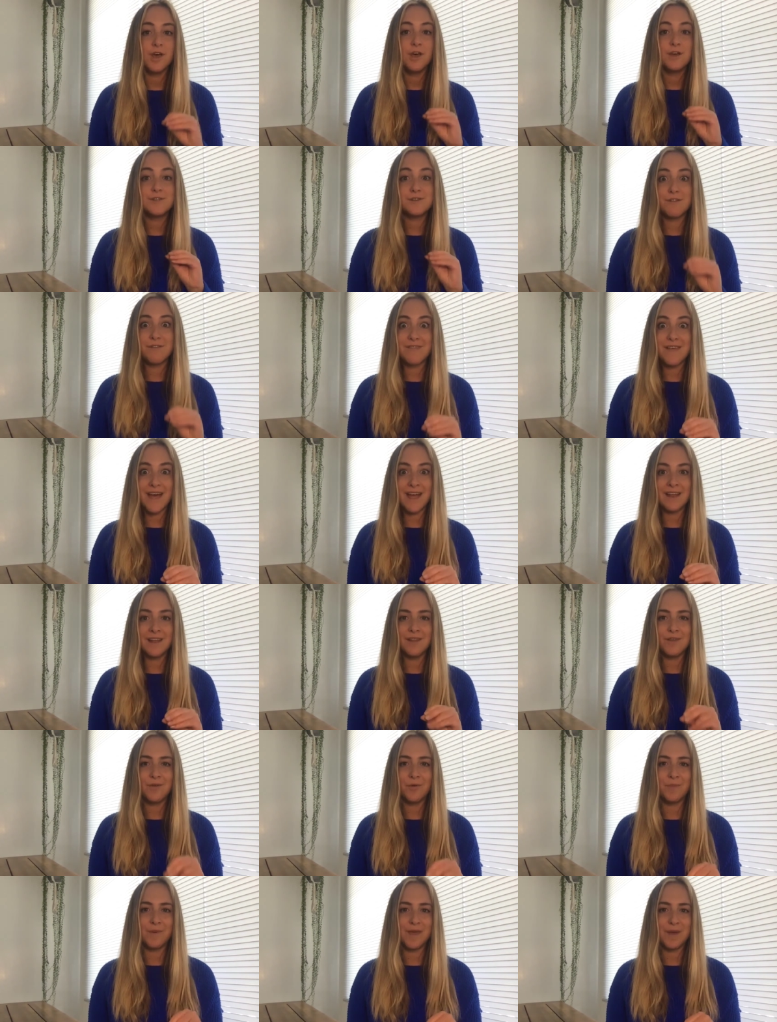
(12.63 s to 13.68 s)
so then
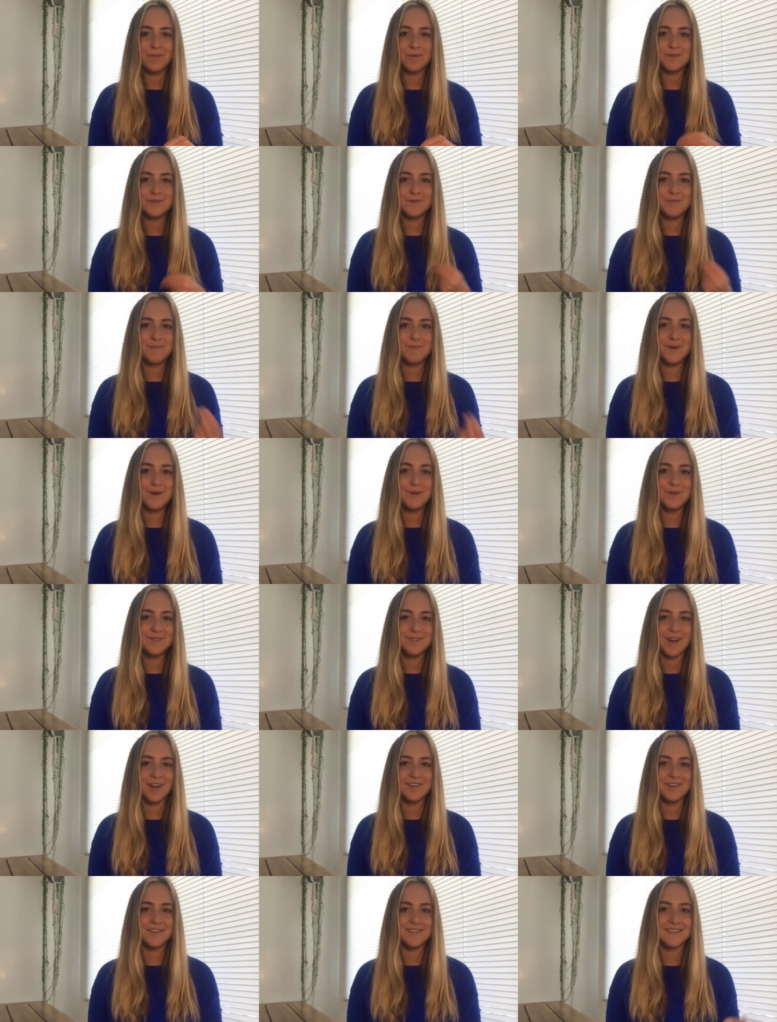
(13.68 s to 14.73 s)
you'll be able to build to
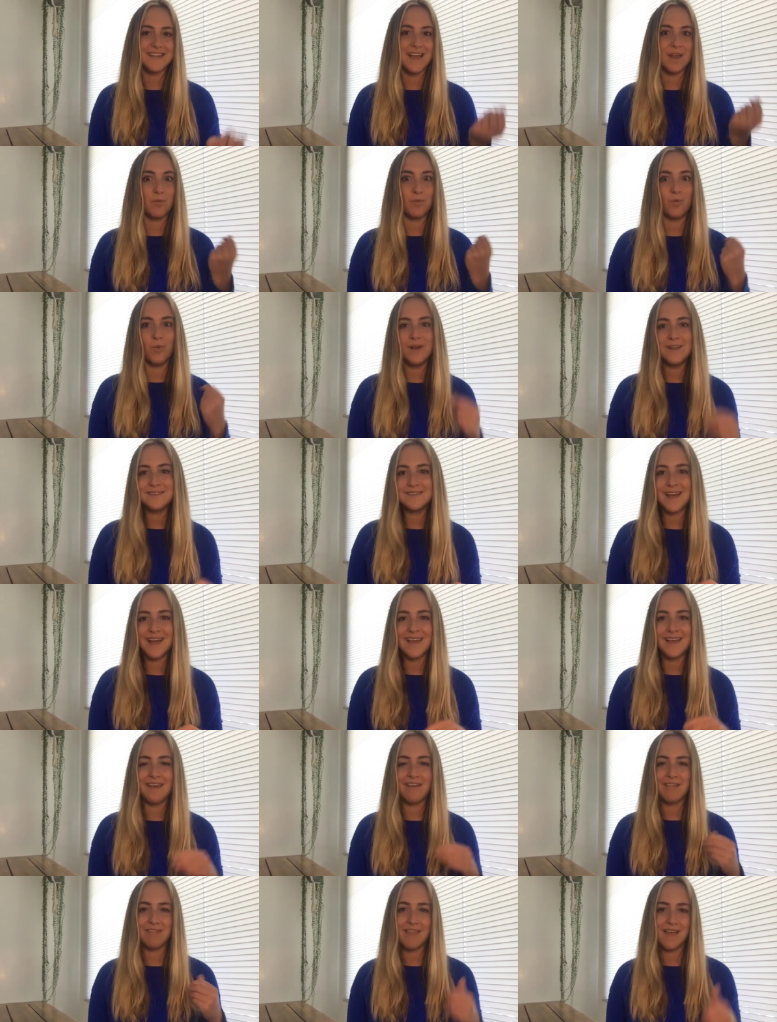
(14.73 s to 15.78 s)
understand what
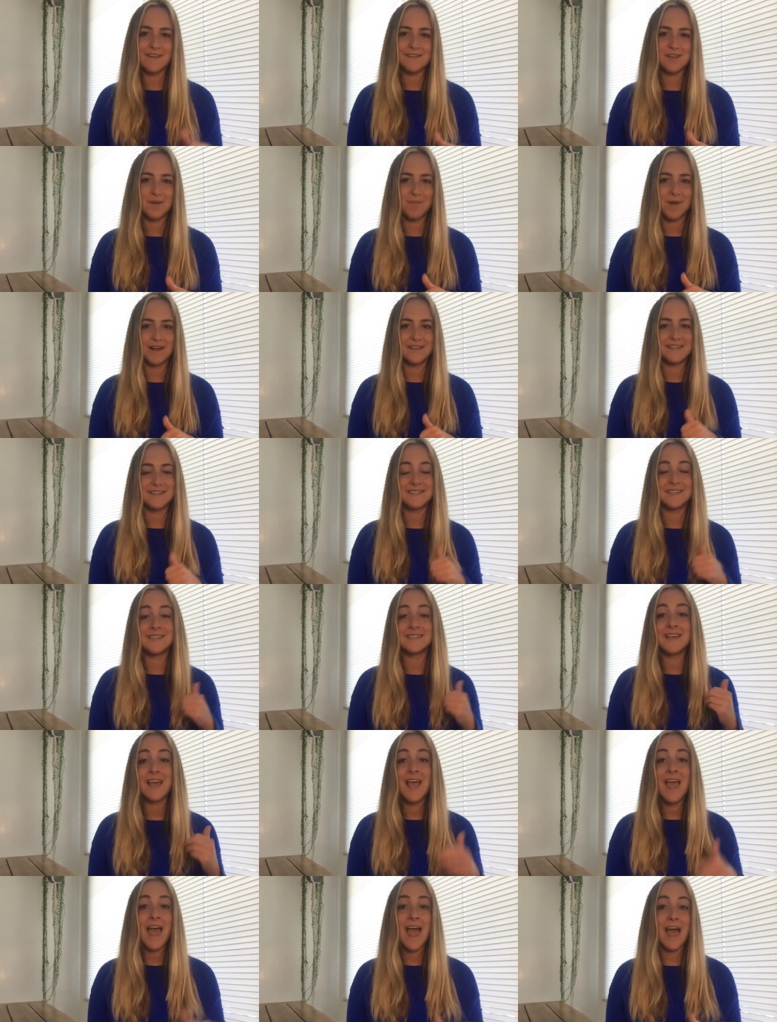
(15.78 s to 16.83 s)
diet, lifestyle practices,
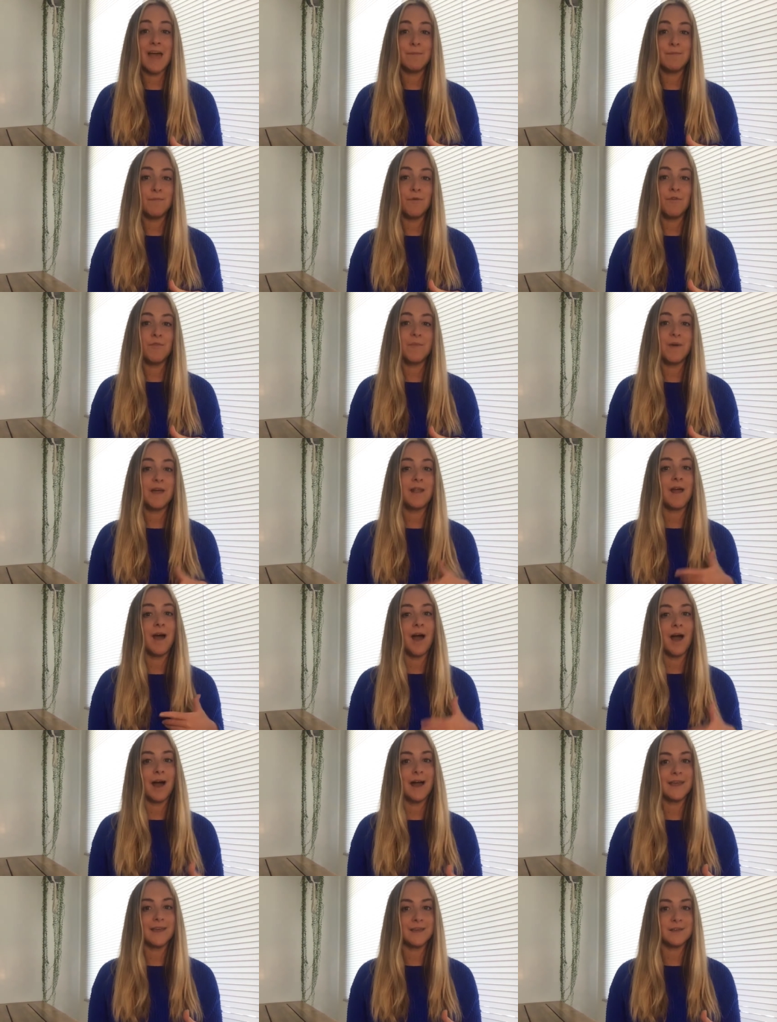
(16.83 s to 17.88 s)
and movement
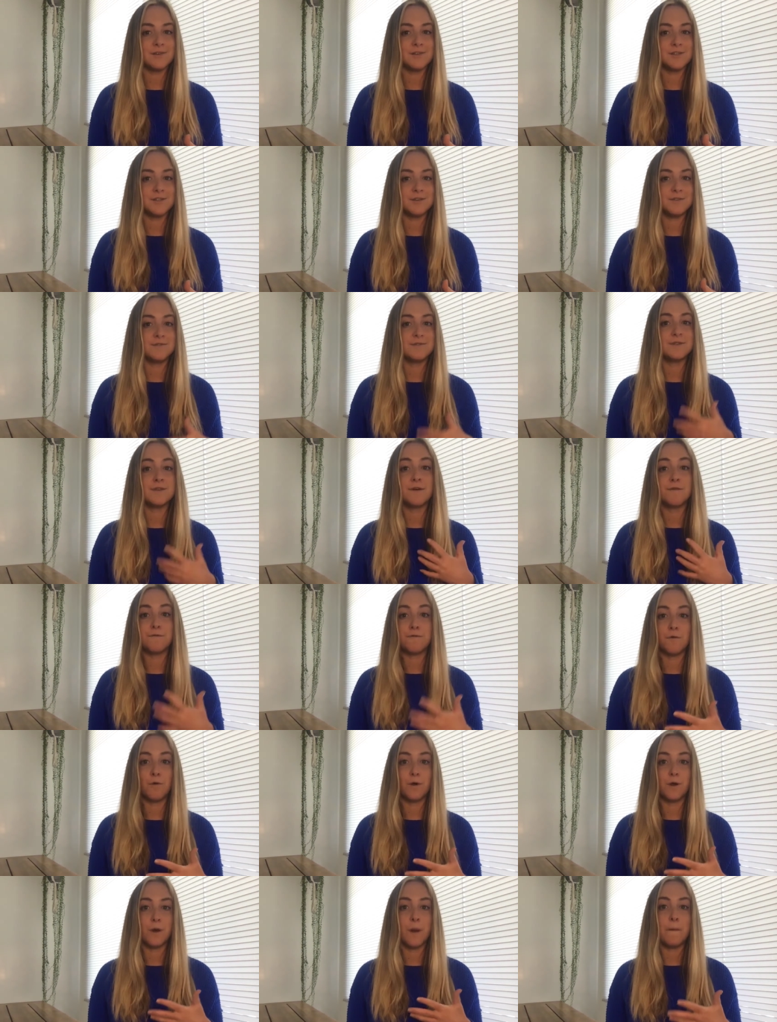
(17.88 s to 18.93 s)
I can choose
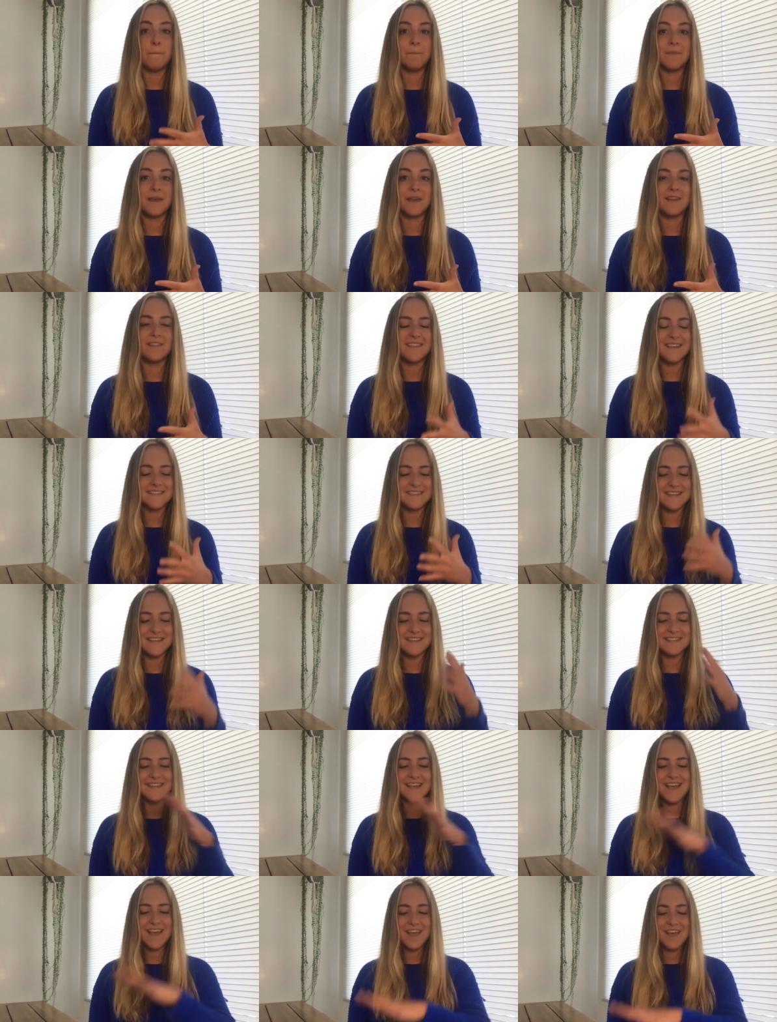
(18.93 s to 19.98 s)
for me. This
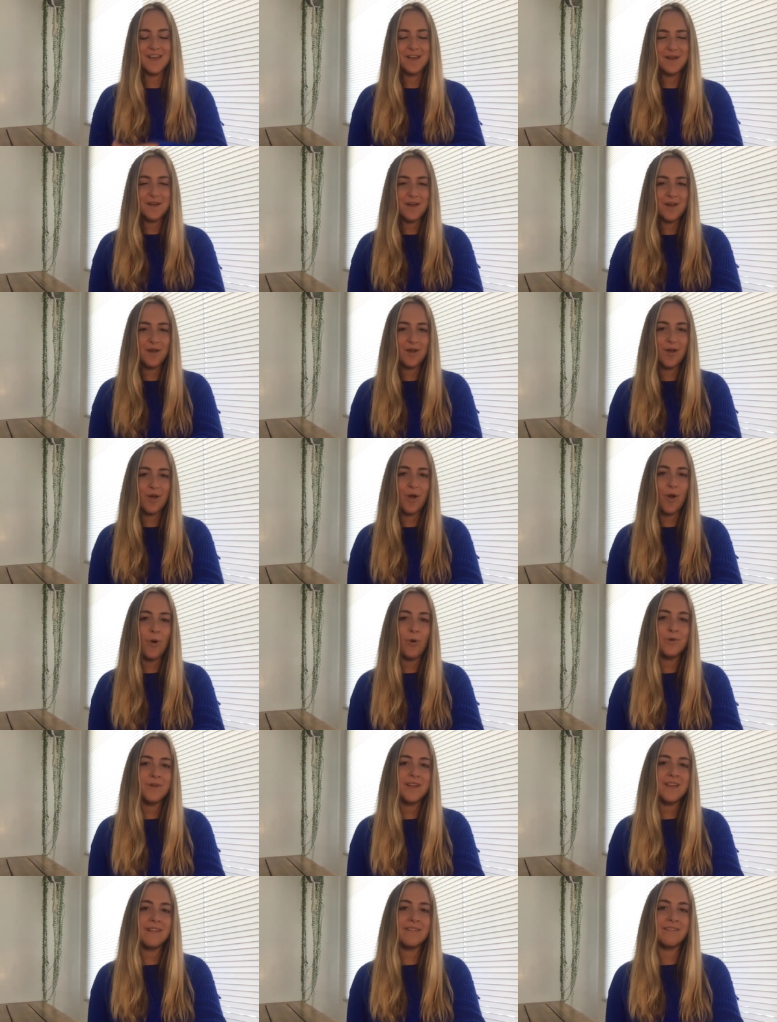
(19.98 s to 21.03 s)
is
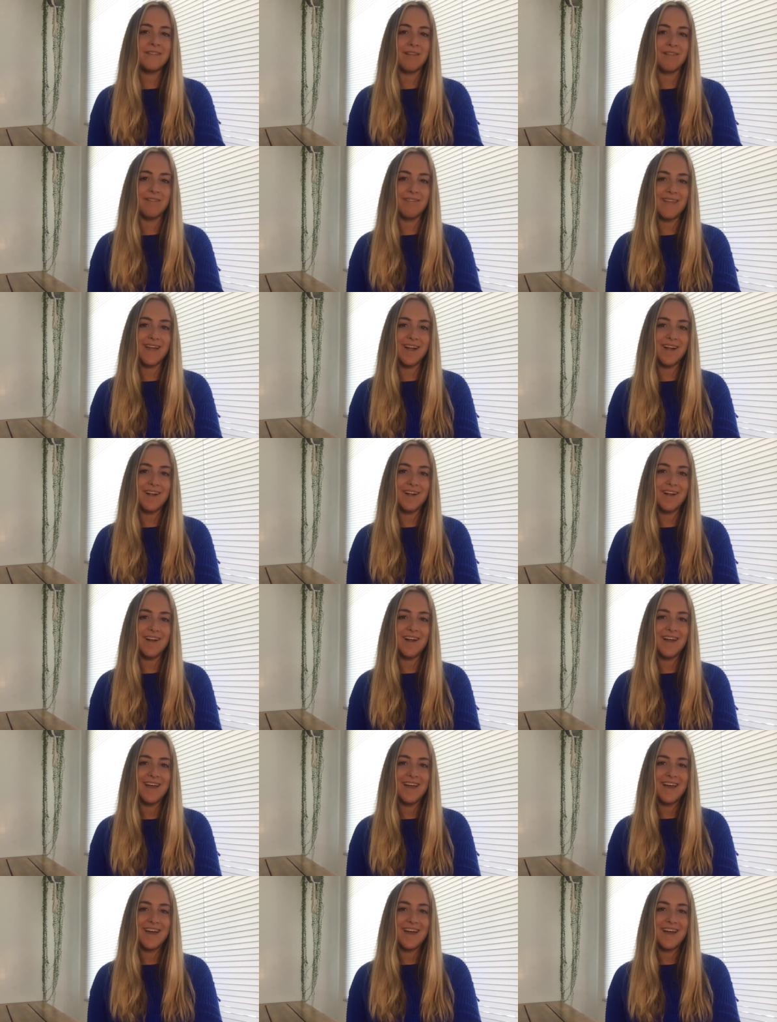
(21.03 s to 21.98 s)
coating the layer